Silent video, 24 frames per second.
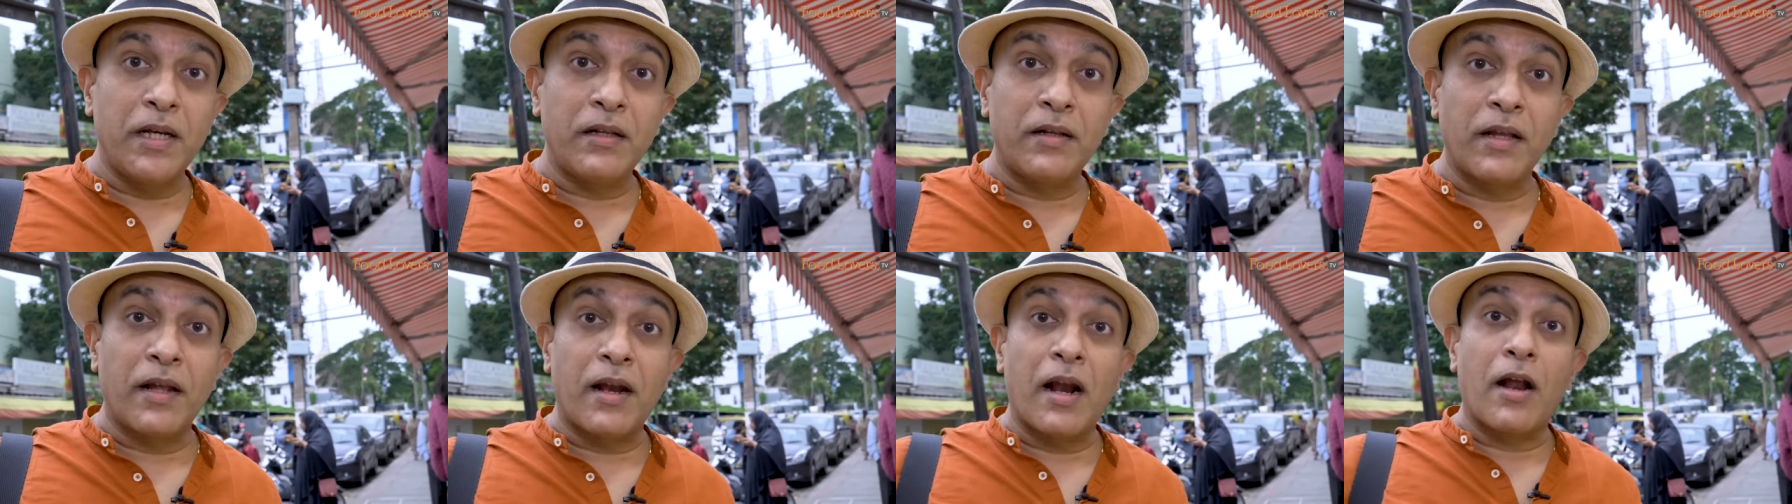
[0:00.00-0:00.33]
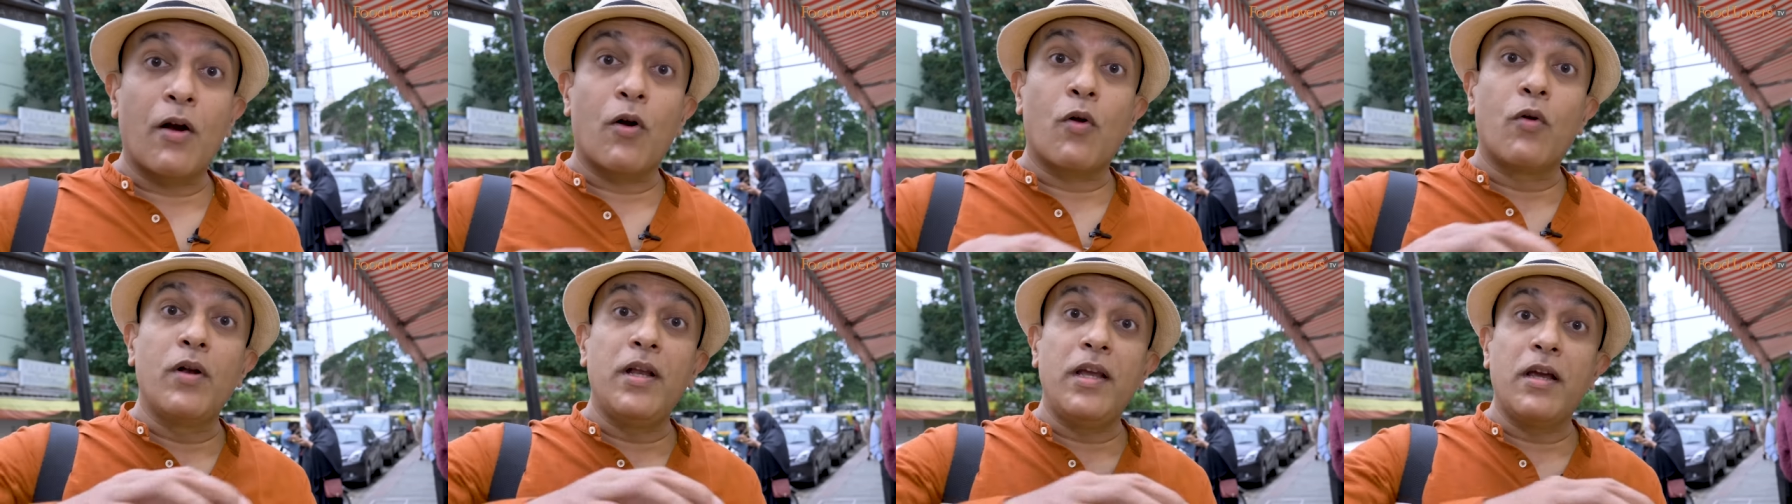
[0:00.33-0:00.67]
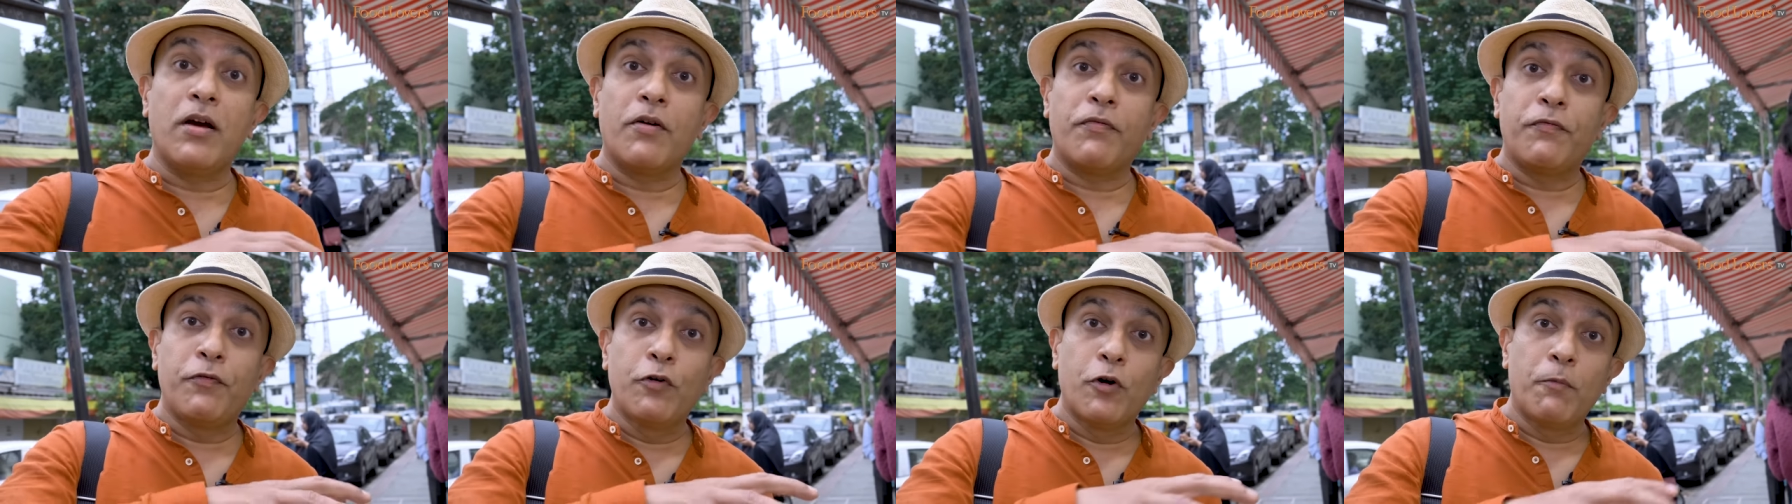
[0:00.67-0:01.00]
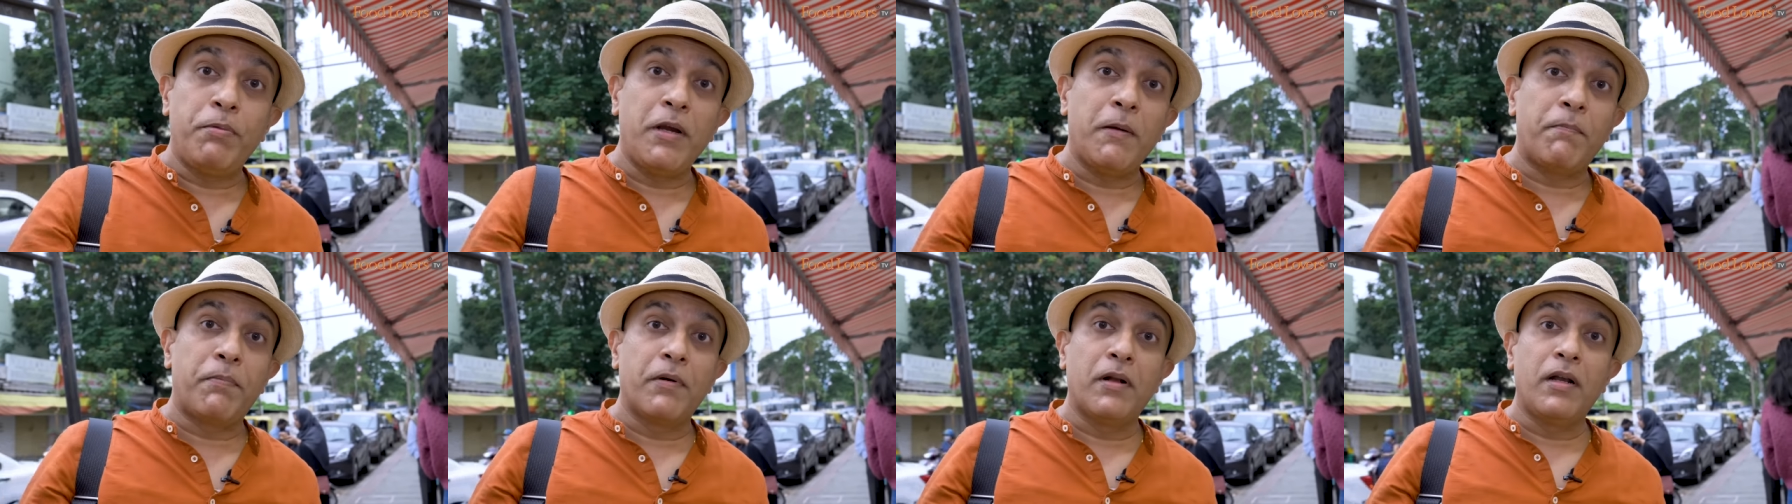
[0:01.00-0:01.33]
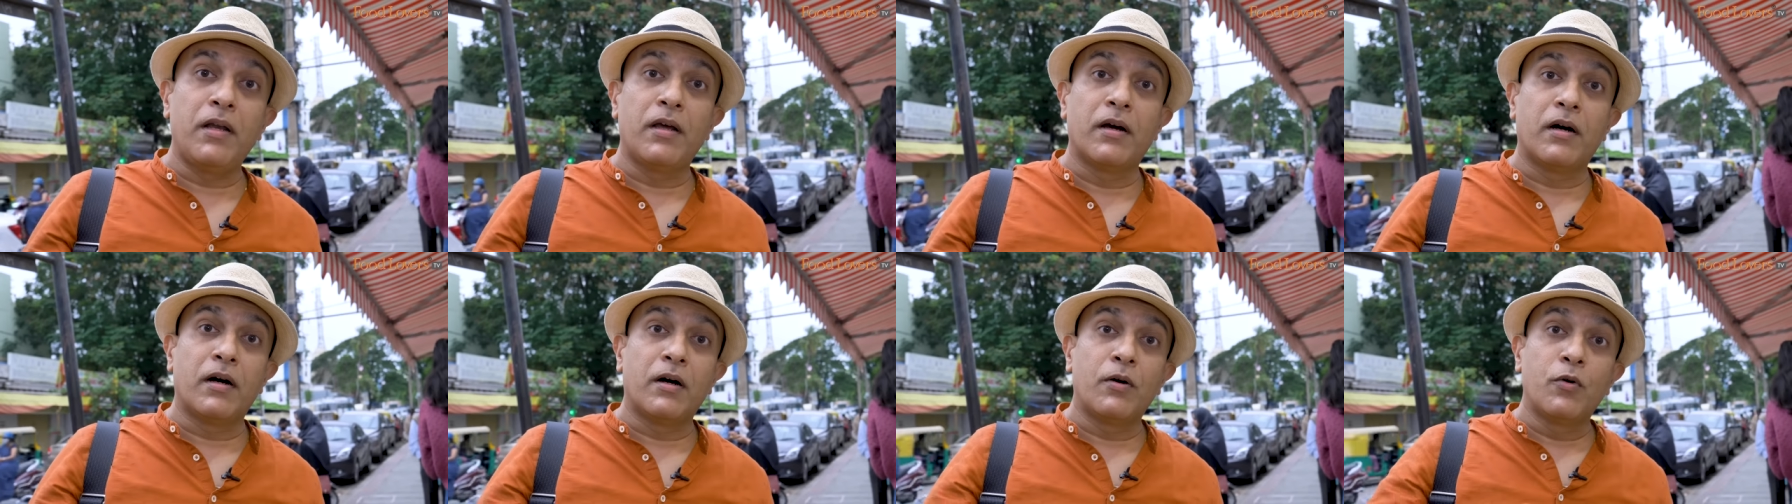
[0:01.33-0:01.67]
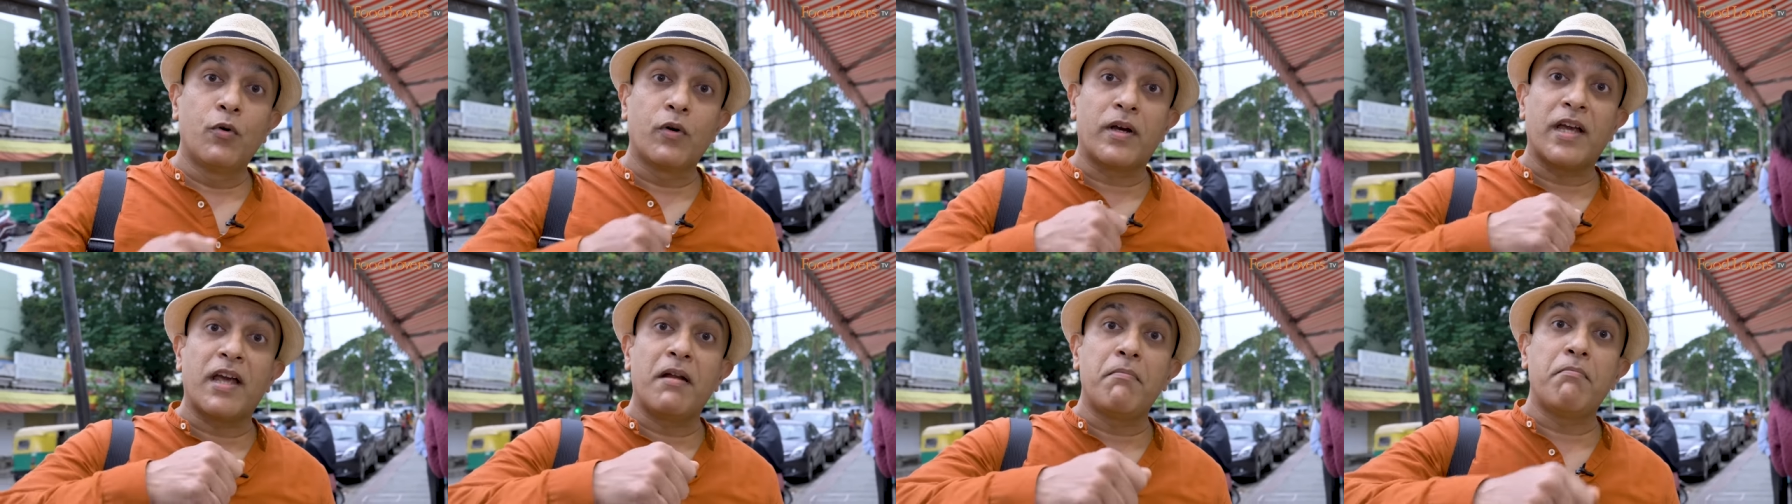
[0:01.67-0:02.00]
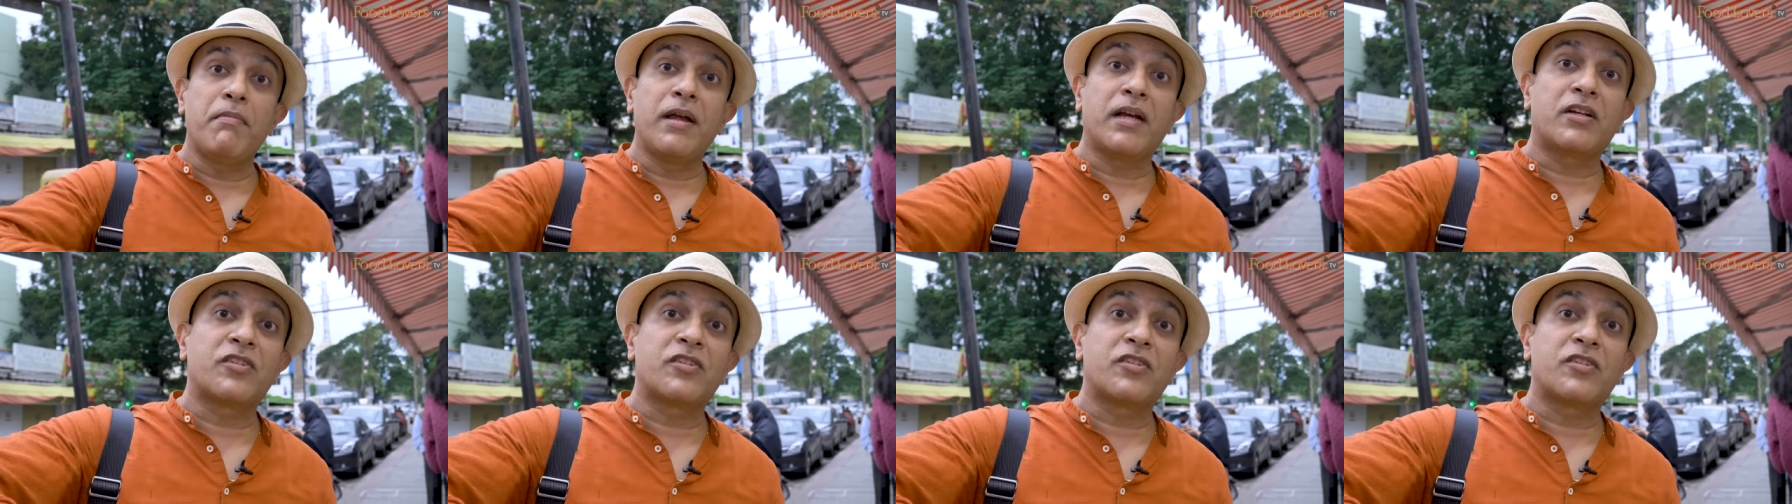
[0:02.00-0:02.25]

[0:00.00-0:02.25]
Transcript: me there are only a few people here who can